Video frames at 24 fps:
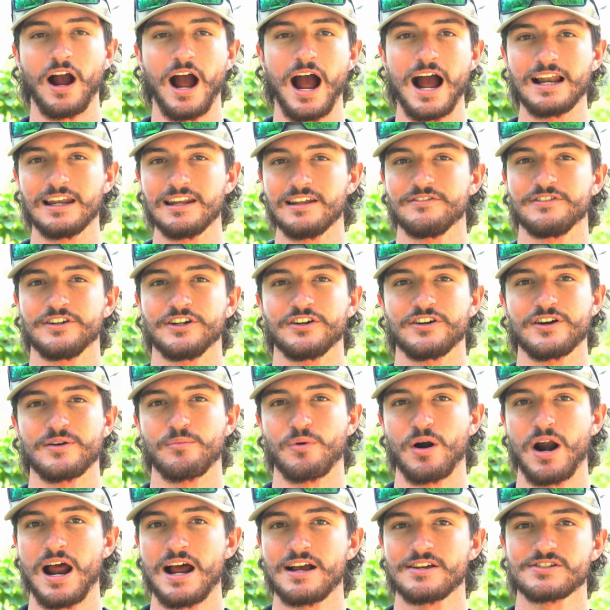I live here in
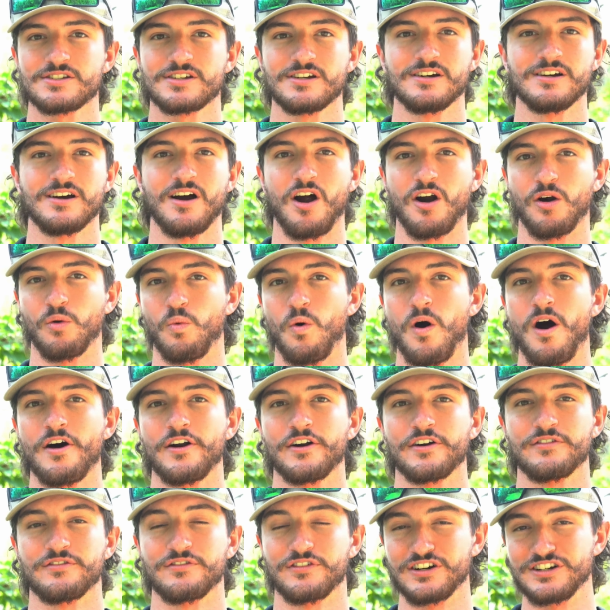Nebraska, our
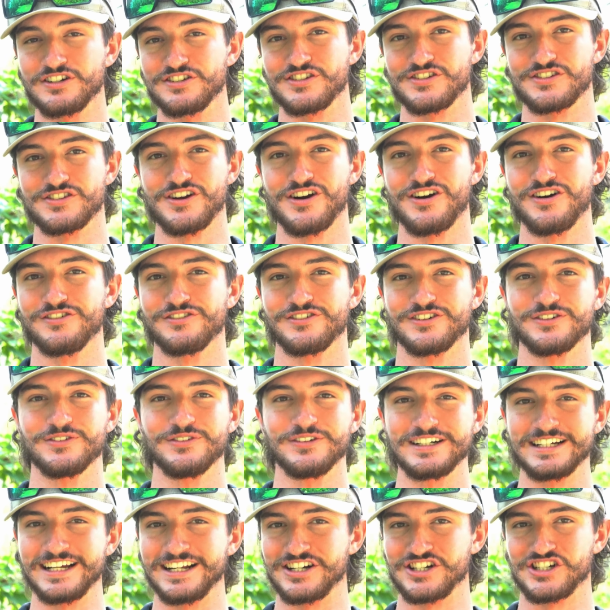water freezes over,
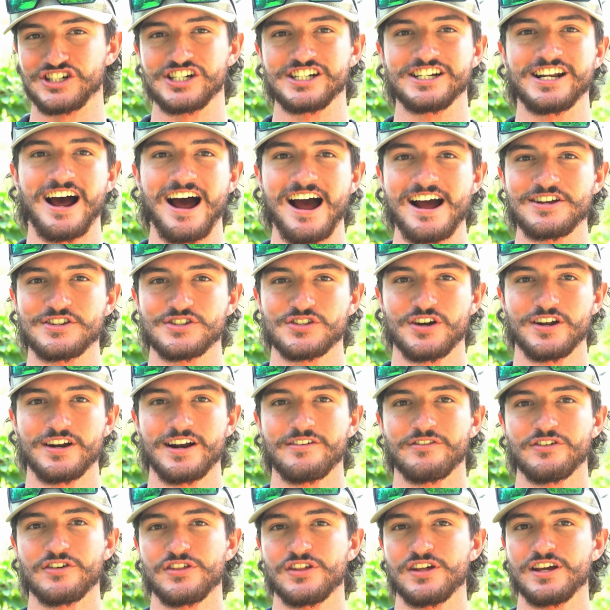we get a sheet of ice on
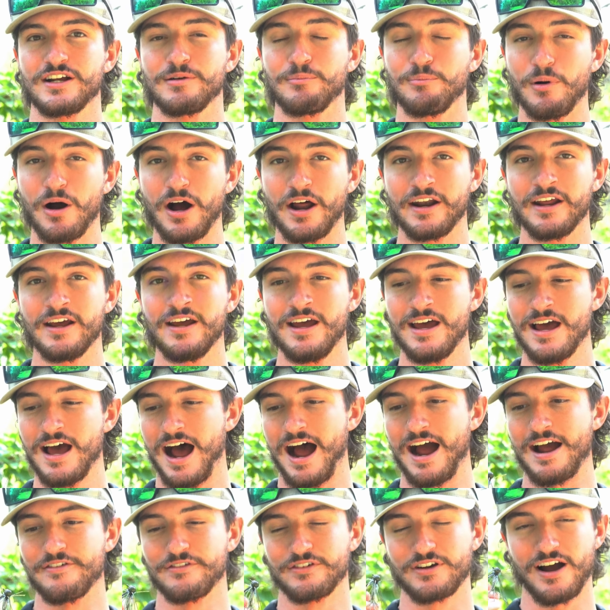everything, but
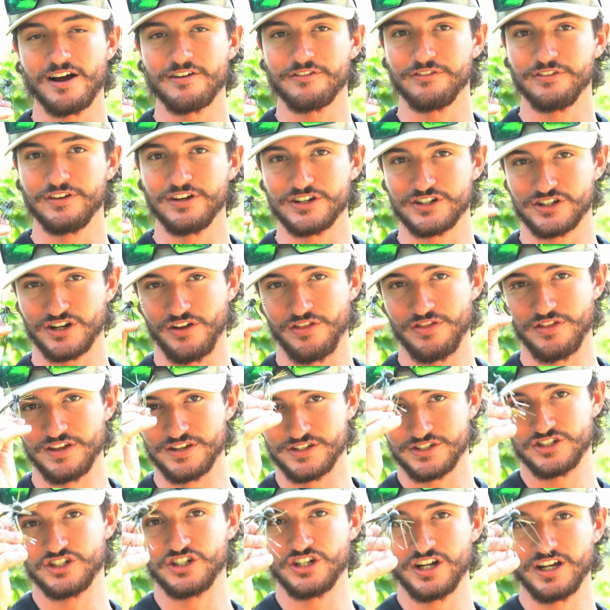I've caught fish on
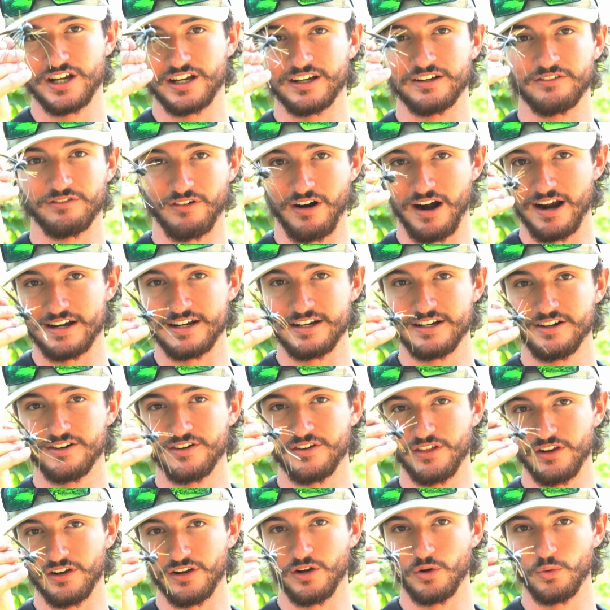this jig right here,
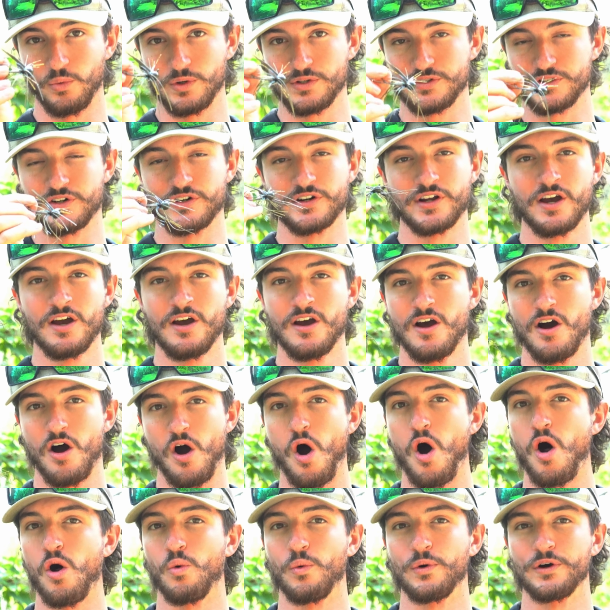the little wizard,
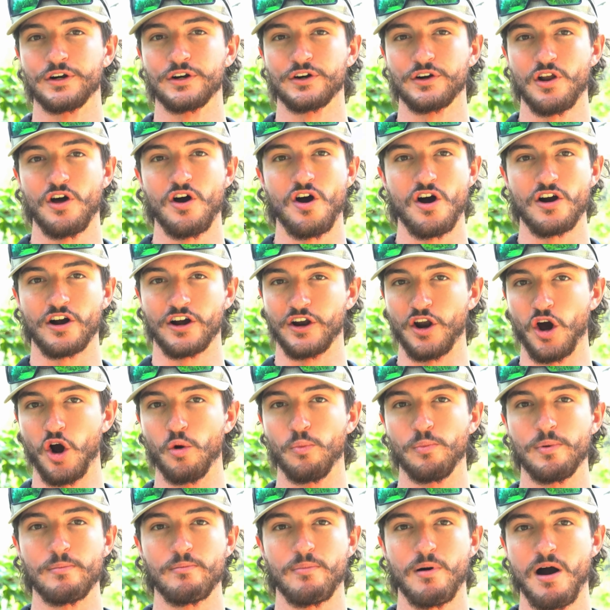all winter long on
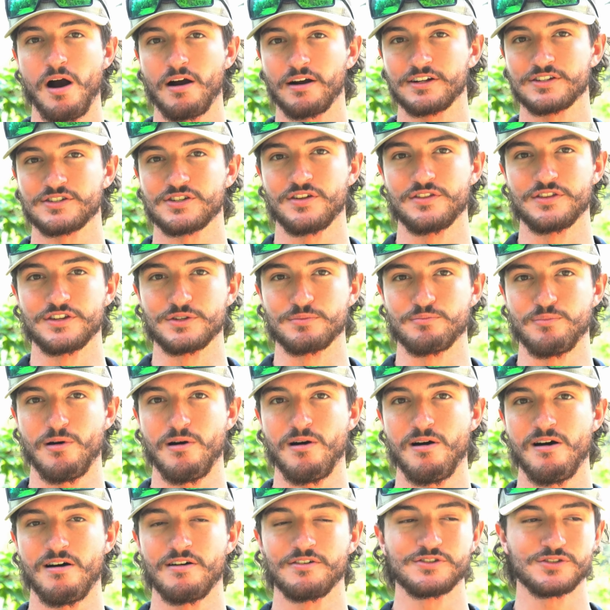open pockets on these
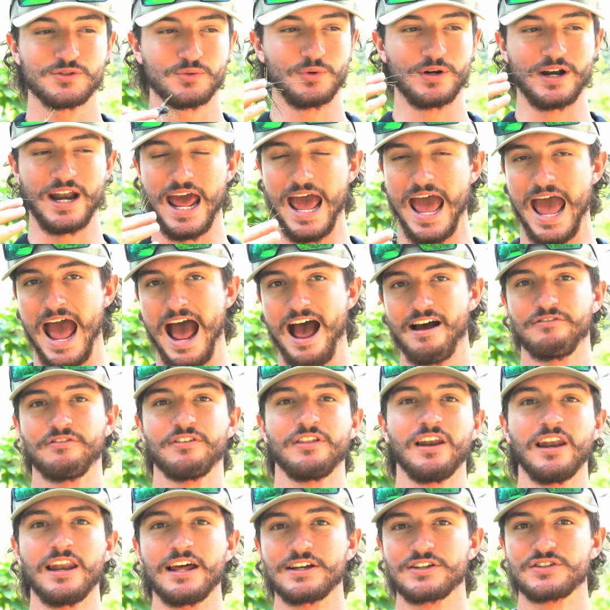ponds when half of
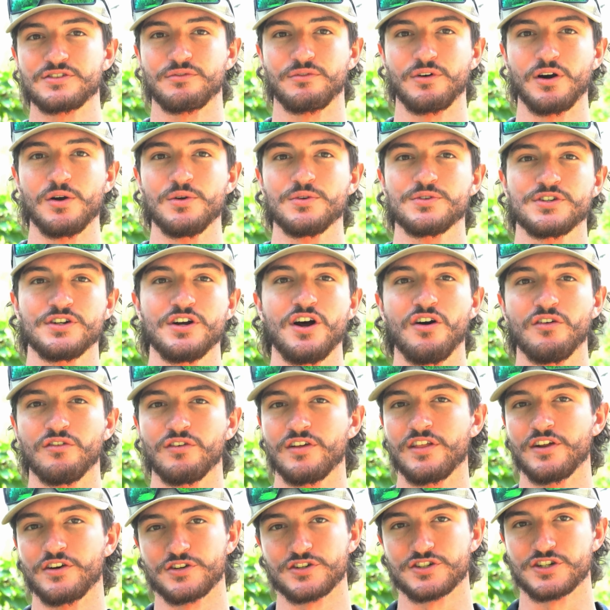the lake's frozen over,
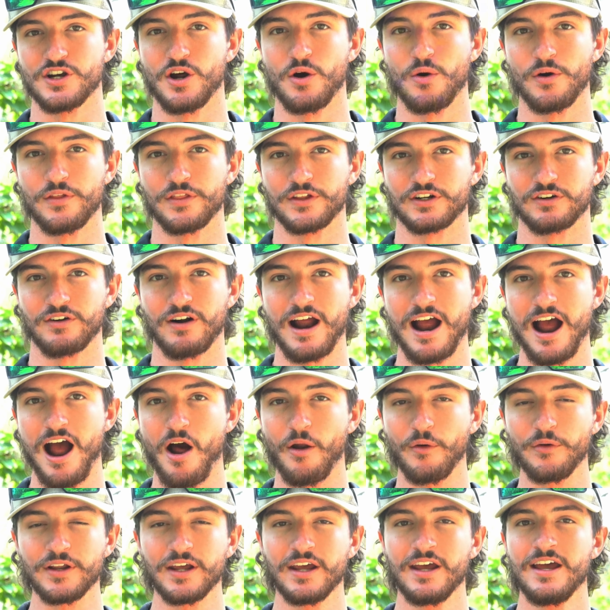there's snow on the
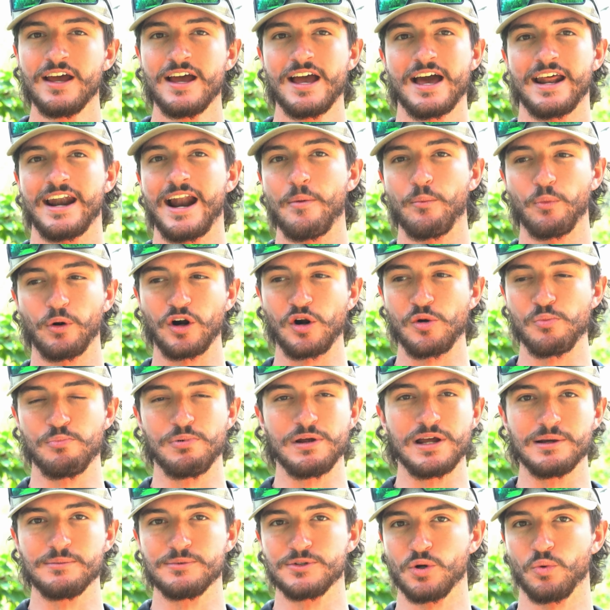ground, and I'm wearing
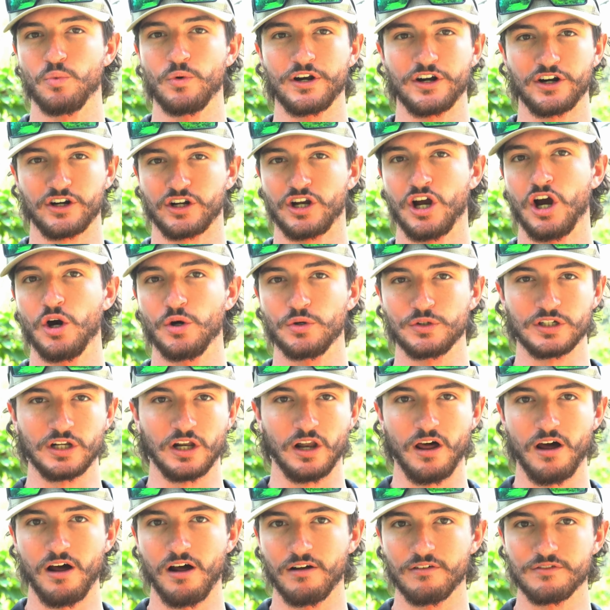bibs, a winter coat,
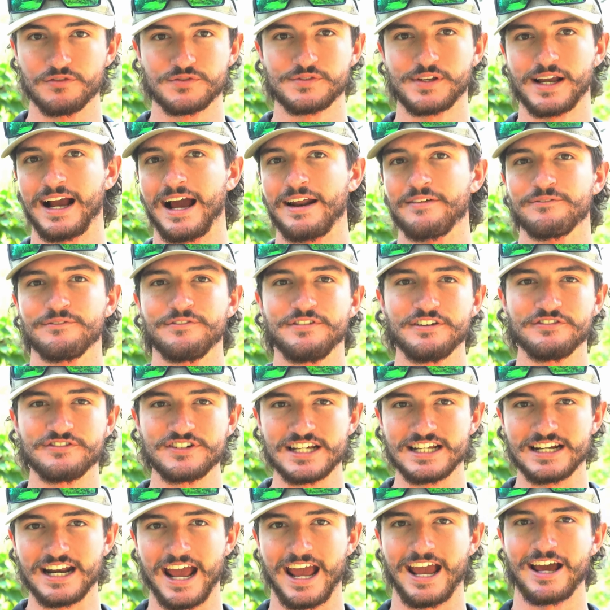gloves, I got
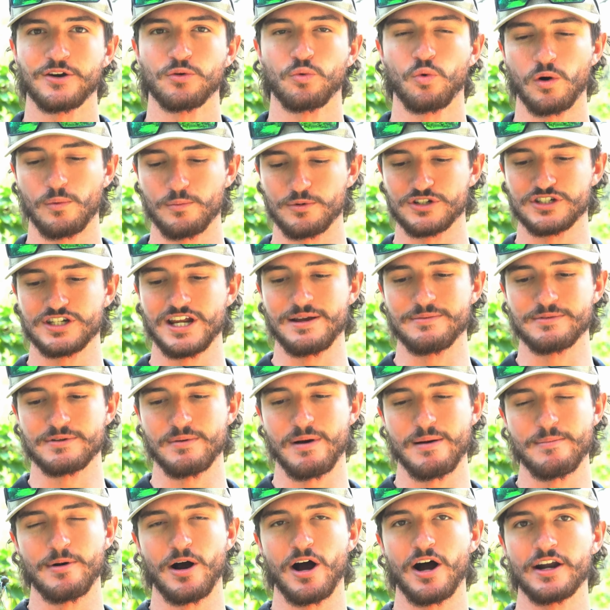15 hand warmers taped to
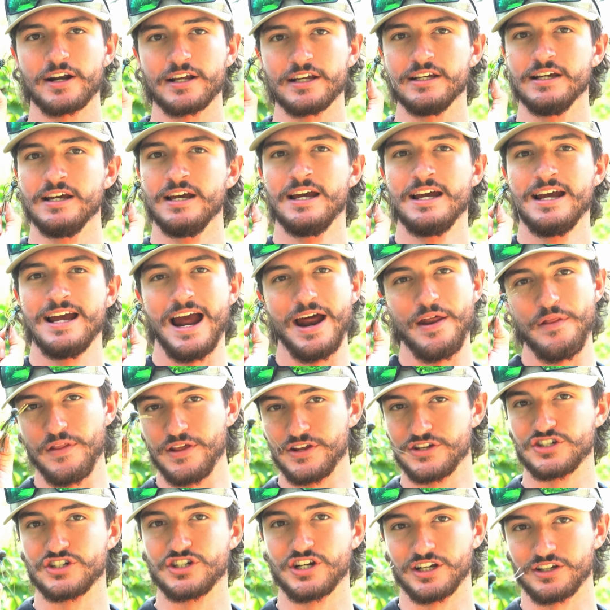my body, and
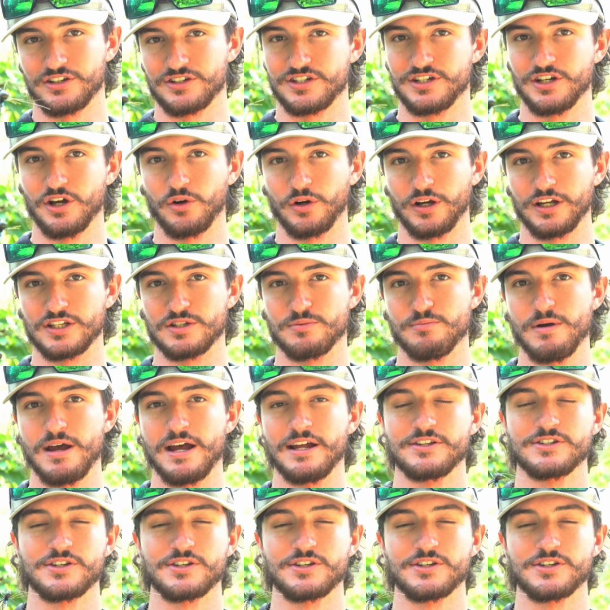this jig still gets bit.